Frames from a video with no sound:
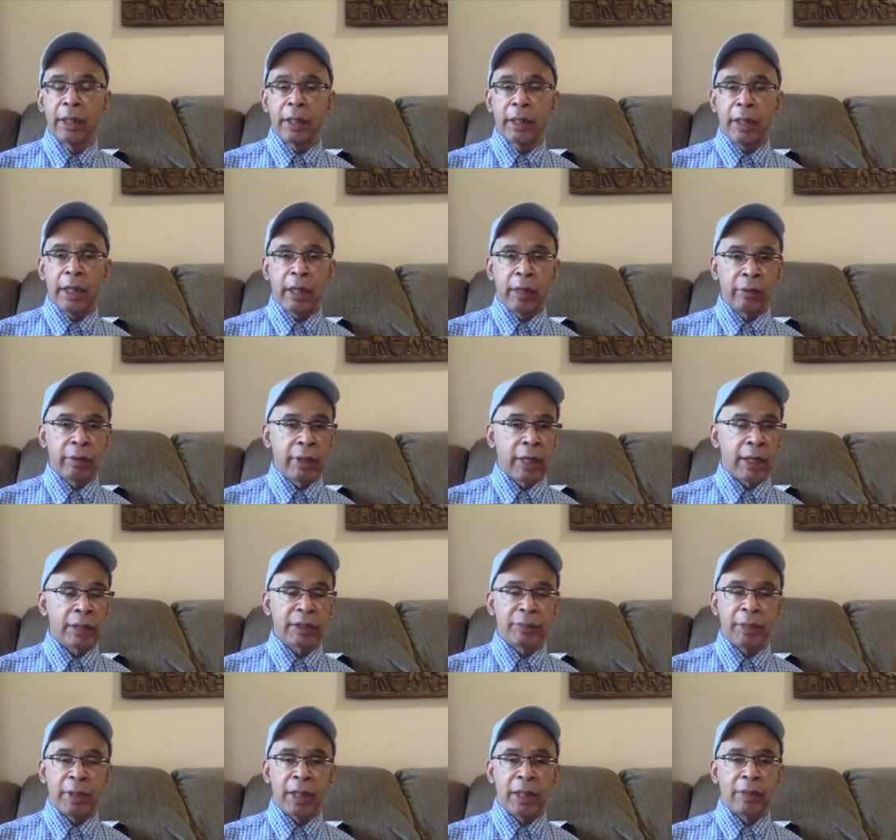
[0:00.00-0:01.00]
And we got
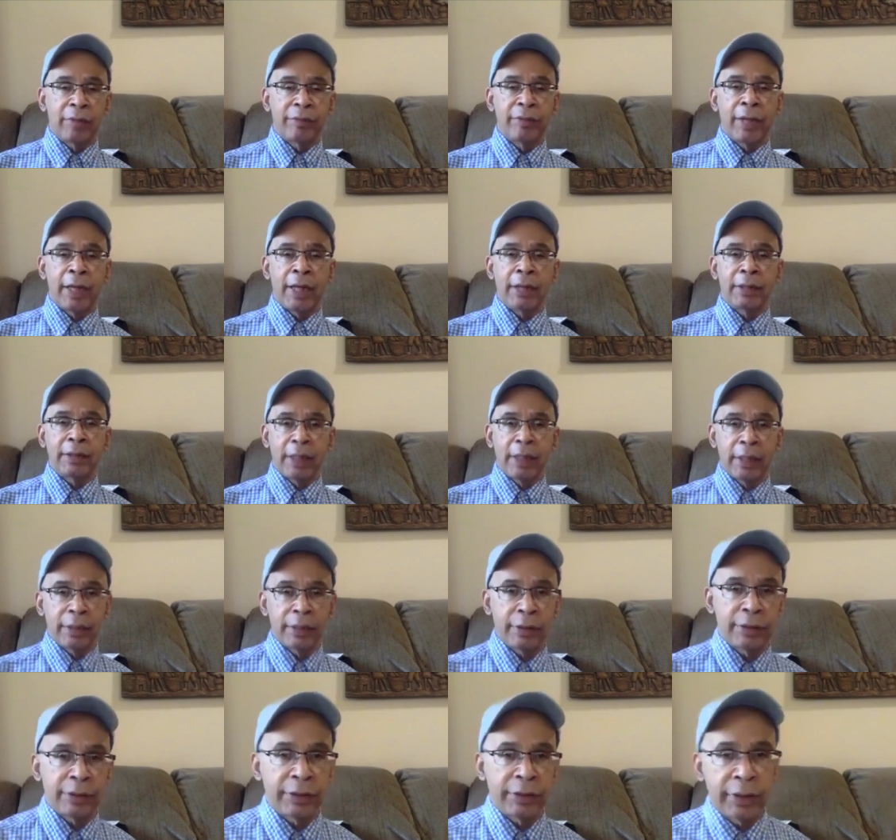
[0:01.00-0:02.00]
some hellified
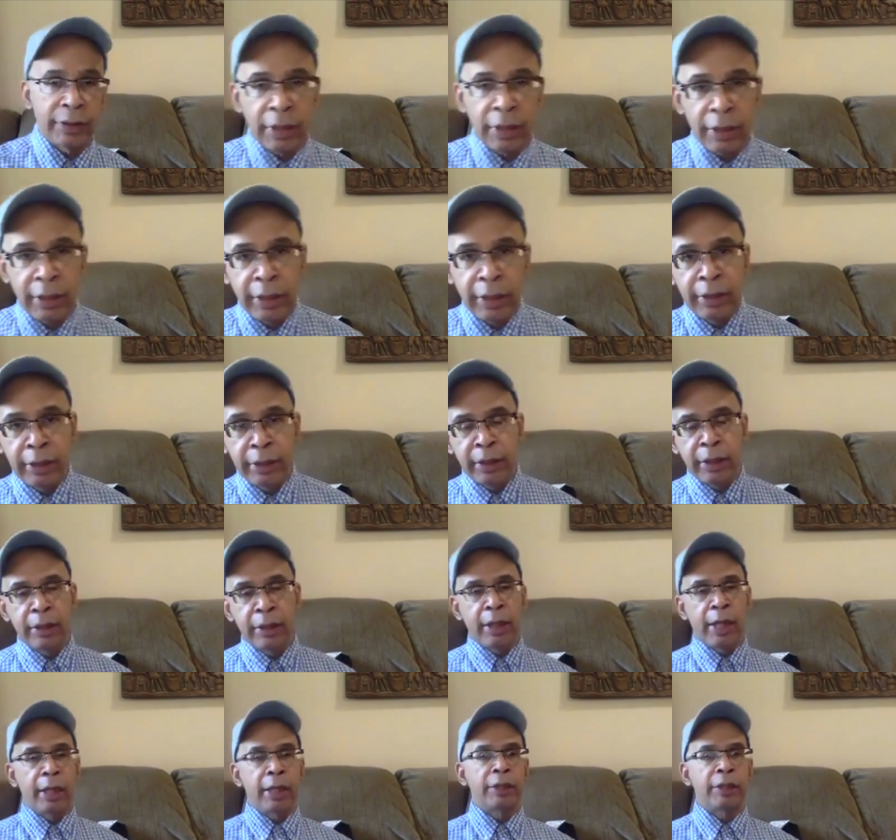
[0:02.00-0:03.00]
thinkers uh, in the
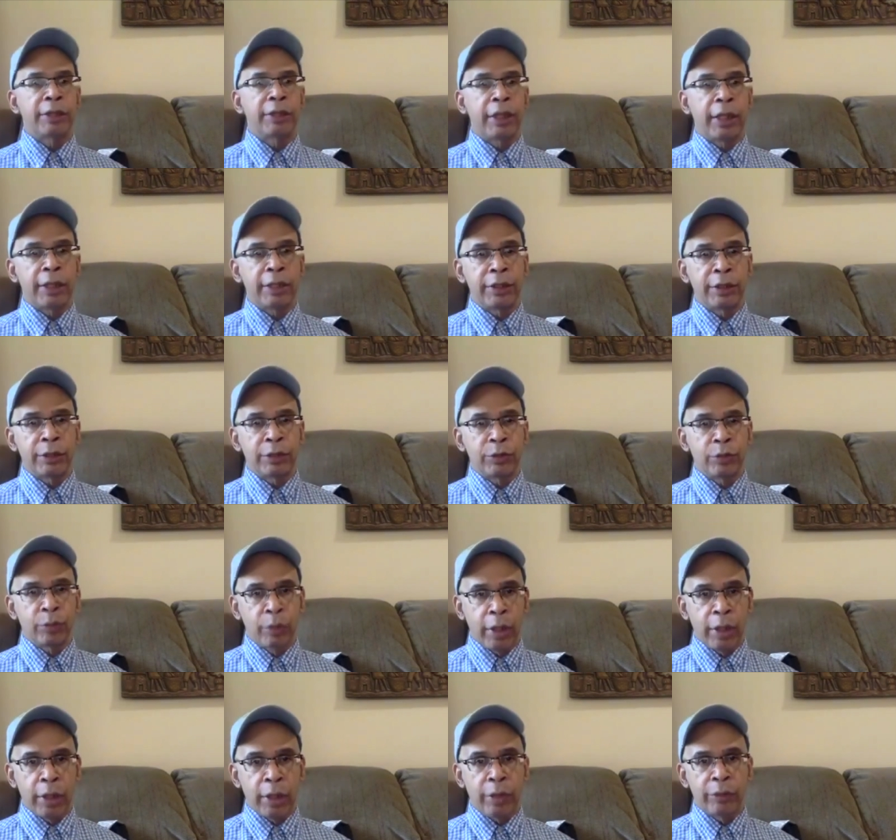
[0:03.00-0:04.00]
United States as
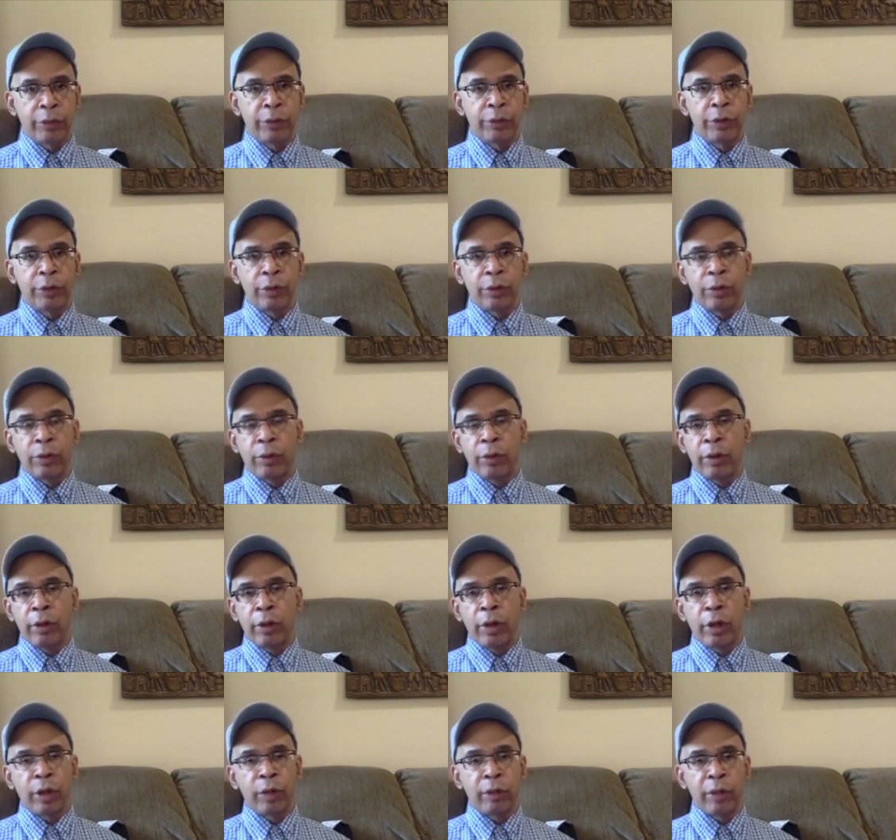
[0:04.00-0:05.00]
well, you know, going
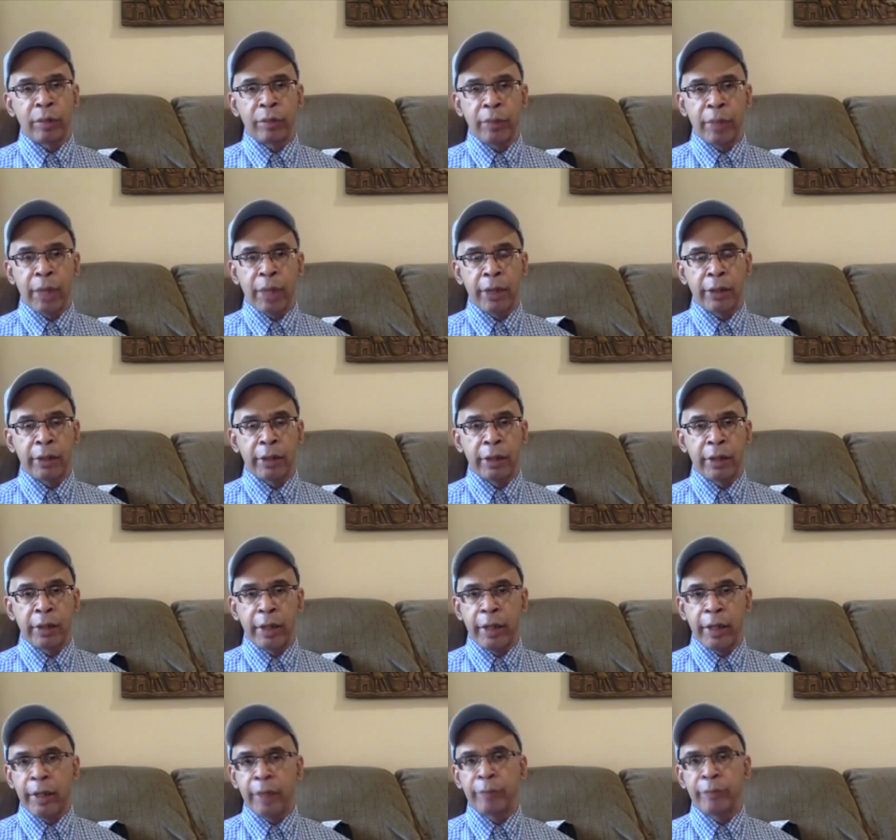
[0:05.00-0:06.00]
all the way back to
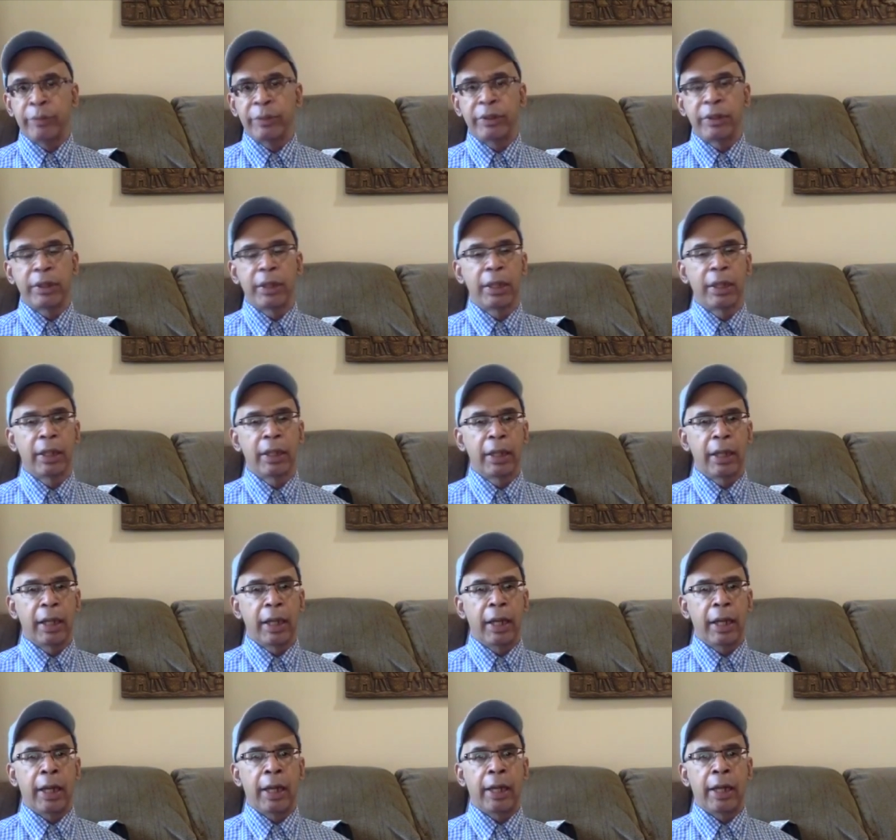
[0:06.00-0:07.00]
Debs
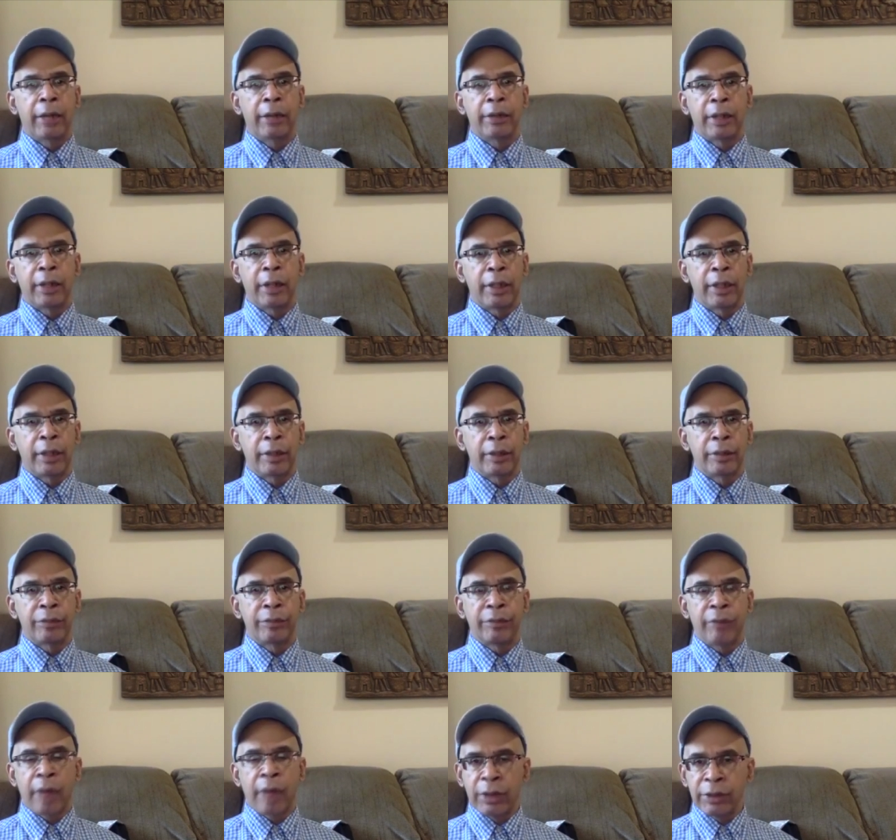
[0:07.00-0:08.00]
and uh,
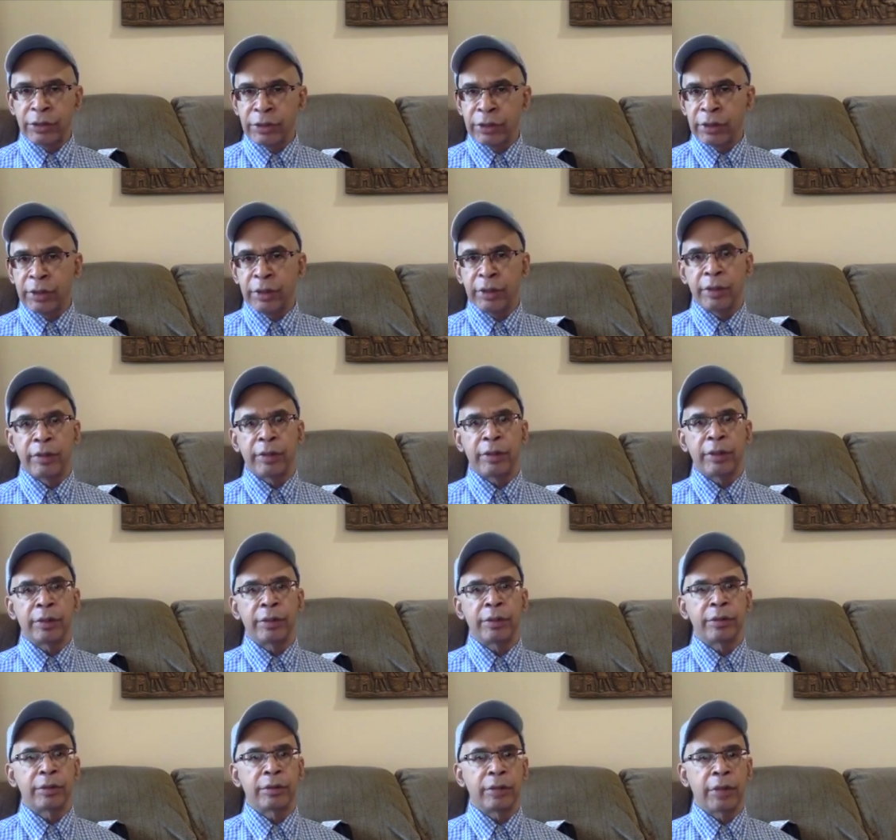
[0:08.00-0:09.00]
Foster
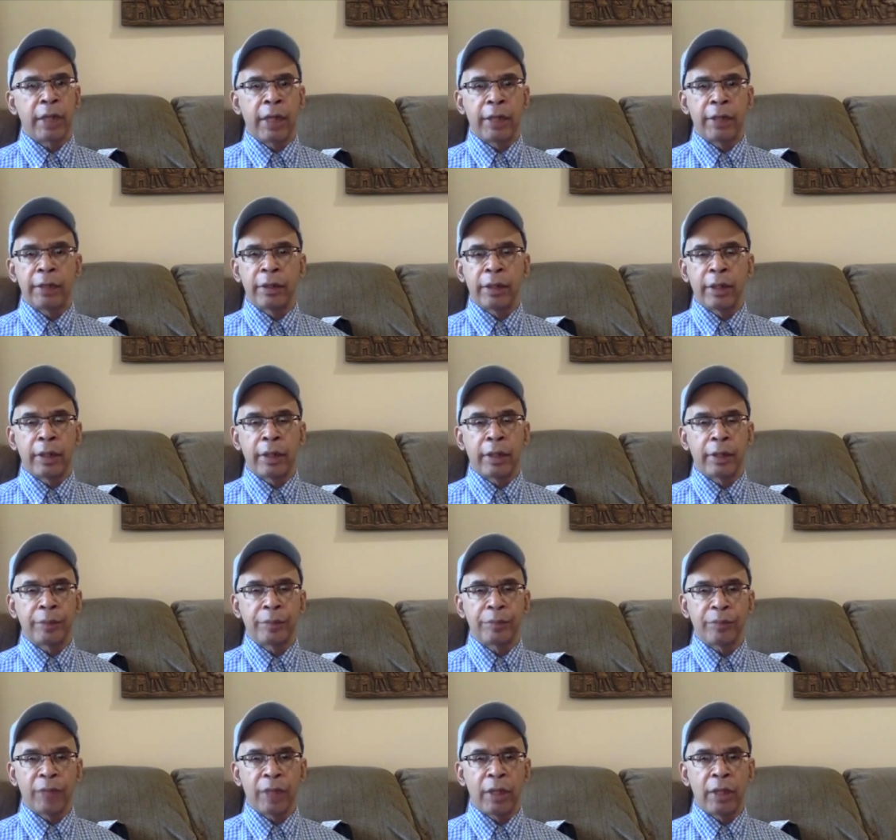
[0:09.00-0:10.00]
and, and uh,
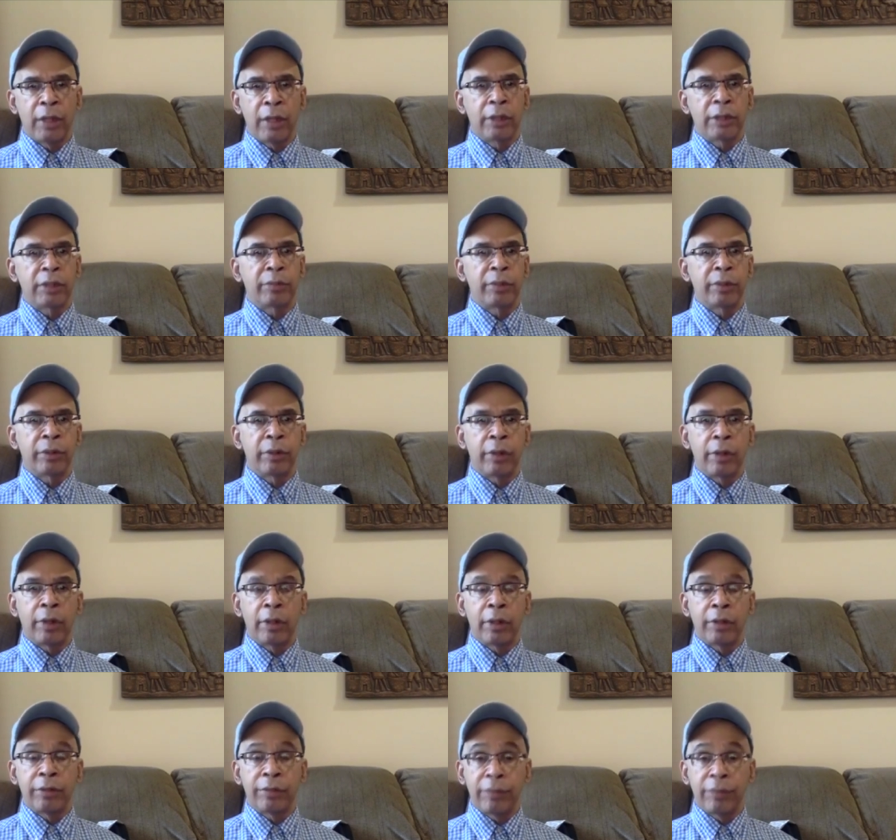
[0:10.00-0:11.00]
Elizabeth
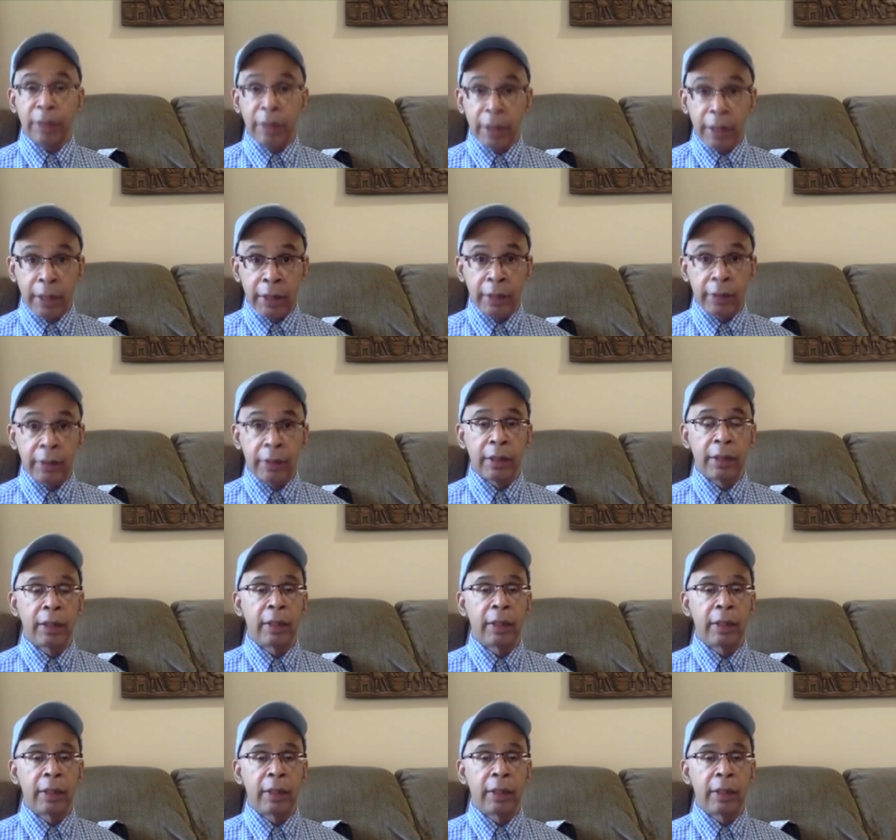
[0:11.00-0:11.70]
Gurley Flynn,